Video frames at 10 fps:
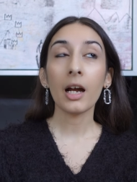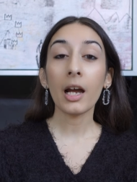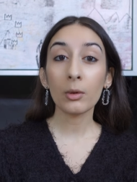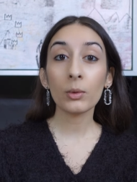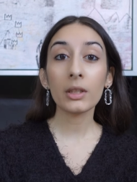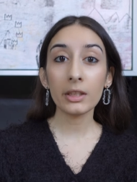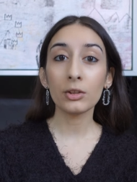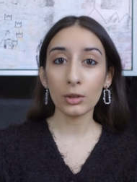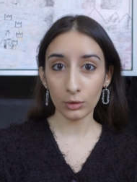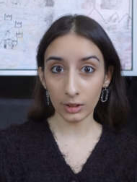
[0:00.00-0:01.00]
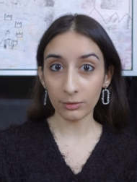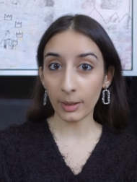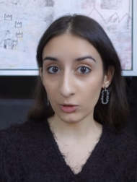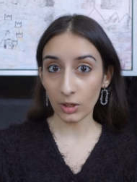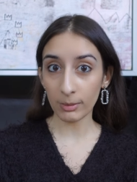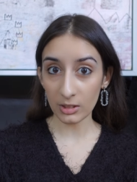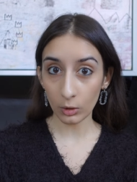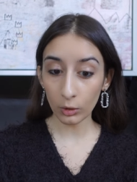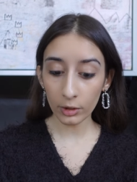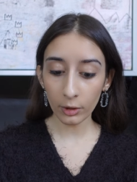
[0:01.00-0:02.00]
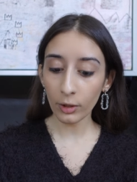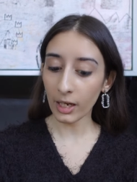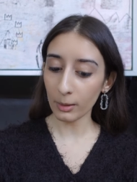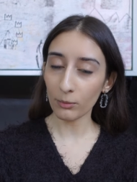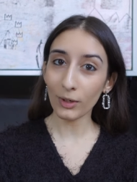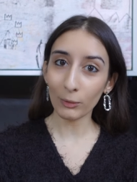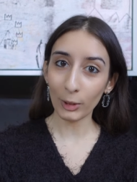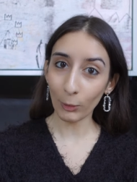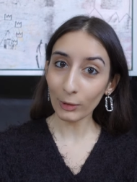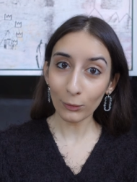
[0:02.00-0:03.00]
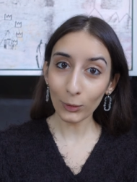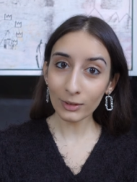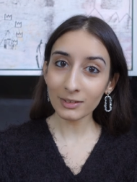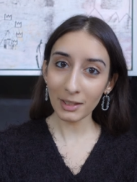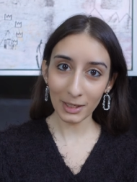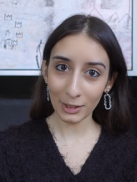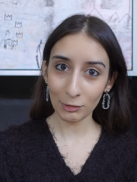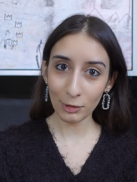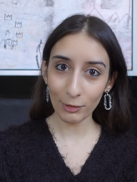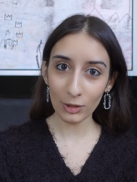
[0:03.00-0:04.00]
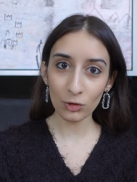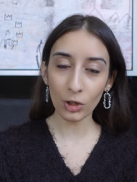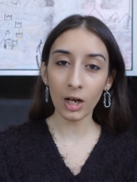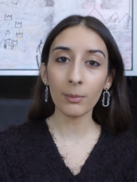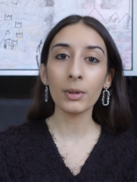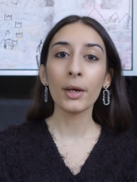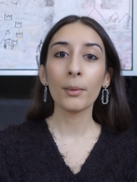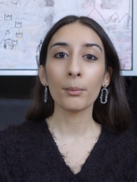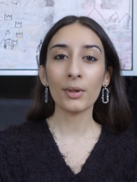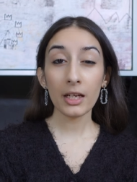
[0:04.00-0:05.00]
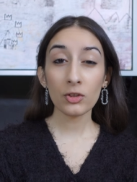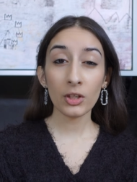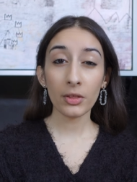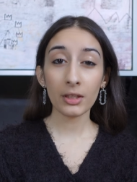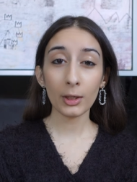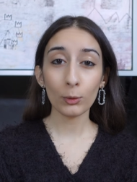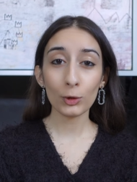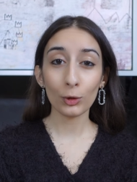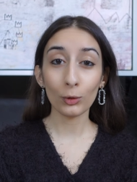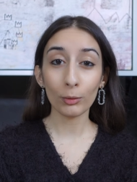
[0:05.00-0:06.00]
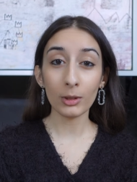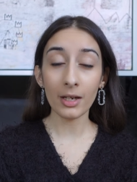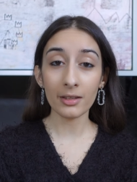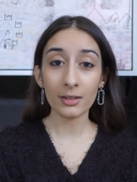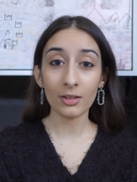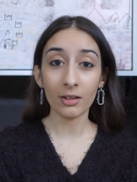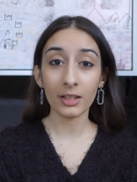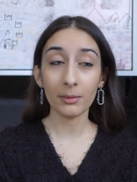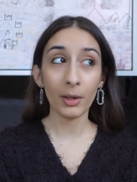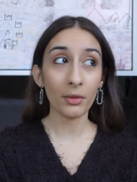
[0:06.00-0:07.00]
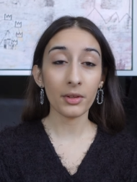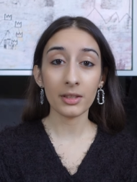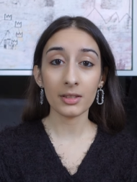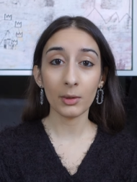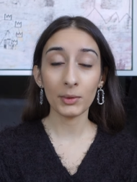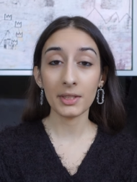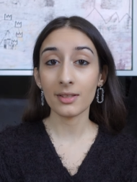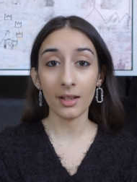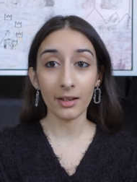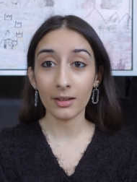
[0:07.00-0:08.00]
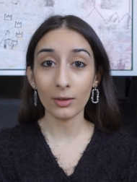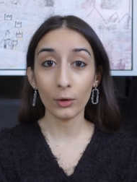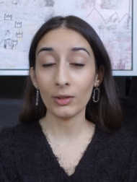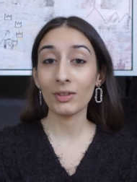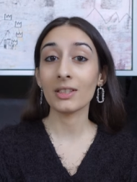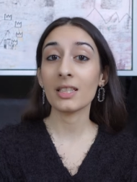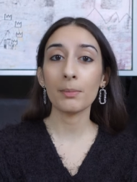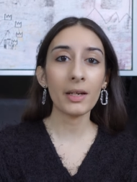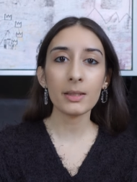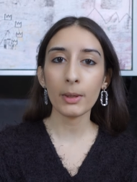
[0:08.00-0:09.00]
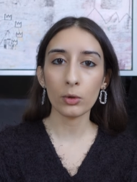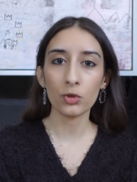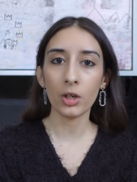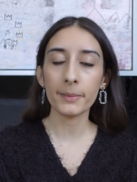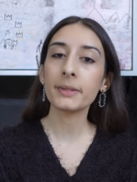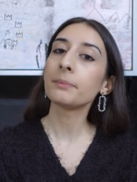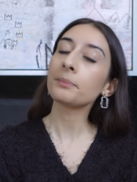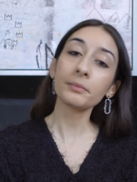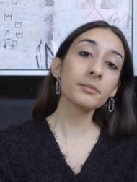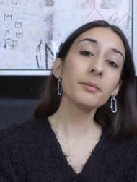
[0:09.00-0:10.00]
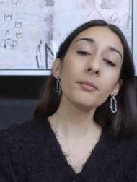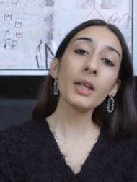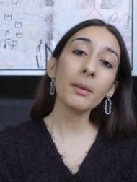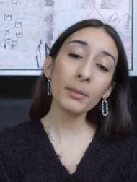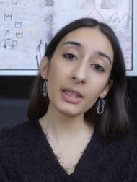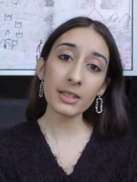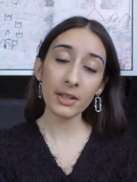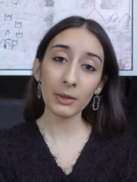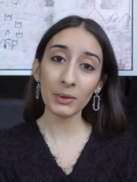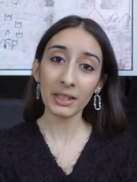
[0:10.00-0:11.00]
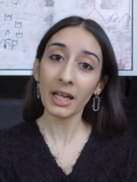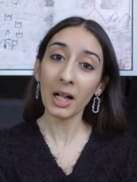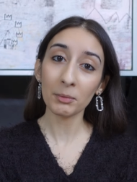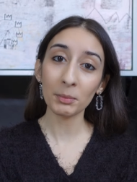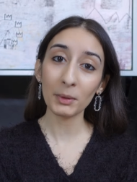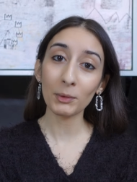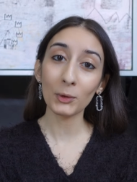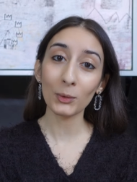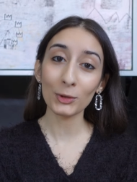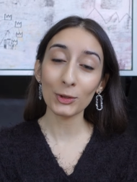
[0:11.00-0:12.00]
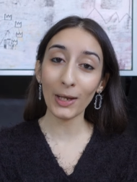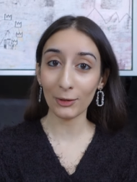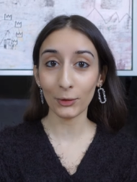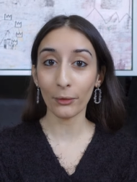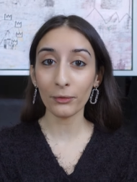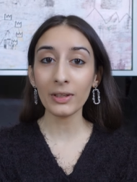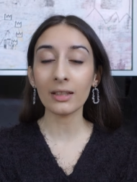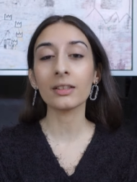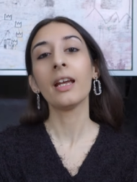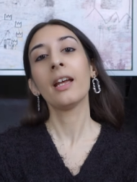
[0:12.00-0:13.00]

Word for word: I really do love my job as a lawyer. I am very grateful that I get to do this job, but I actually think that we should normalize talking about things that we dislike or even despise about our jobs because then we can help people who want to enter the field